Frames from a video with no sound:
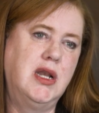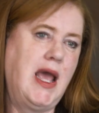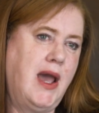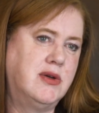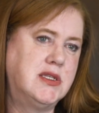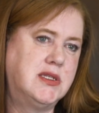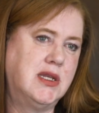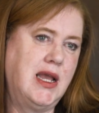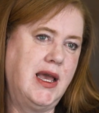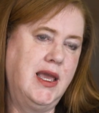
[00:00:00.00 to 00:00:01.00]
allow us to
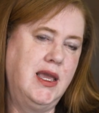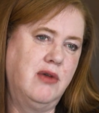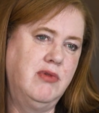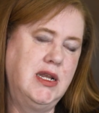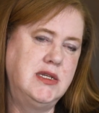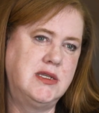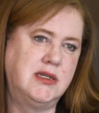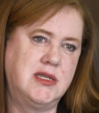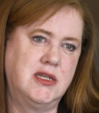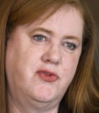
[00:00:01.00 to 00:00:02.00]
lay a really
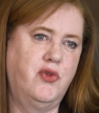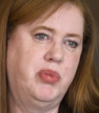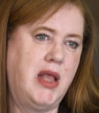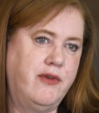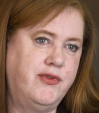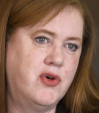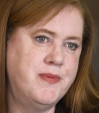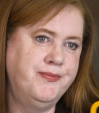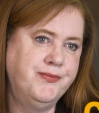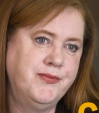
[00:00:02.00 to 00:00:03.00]
successful
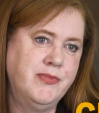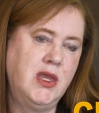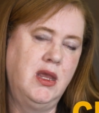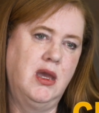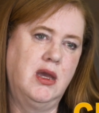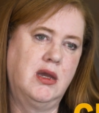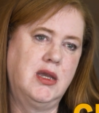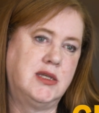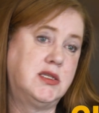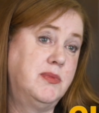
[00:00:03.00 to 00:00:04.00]
platform, a
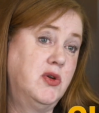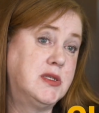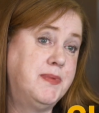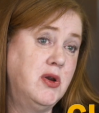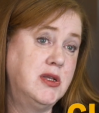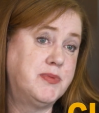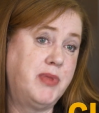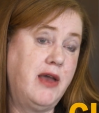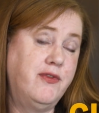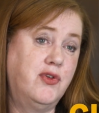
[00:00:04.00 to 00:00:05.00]
customer experience
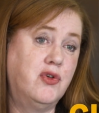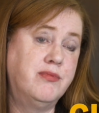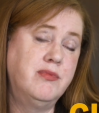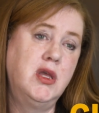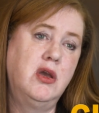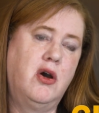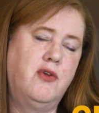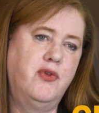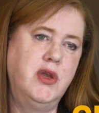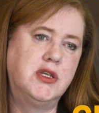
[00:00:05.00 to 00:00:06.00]
platform,
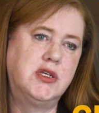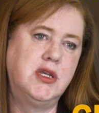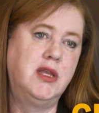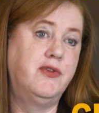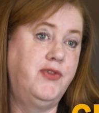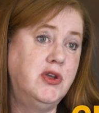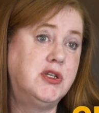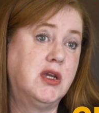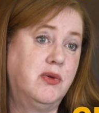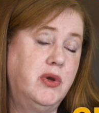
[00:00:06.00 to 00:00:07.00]
of which in the
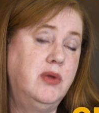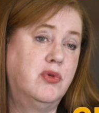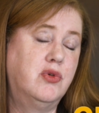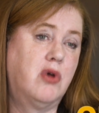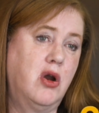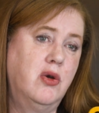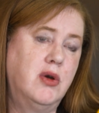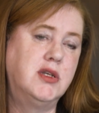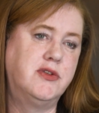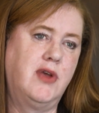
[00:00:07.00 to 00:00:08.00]
future we will grow
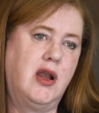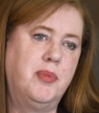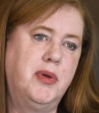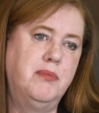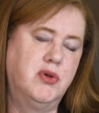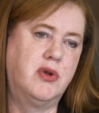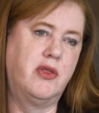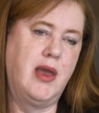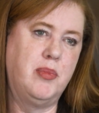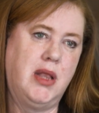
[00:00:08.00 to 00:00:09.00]
and develop and build on that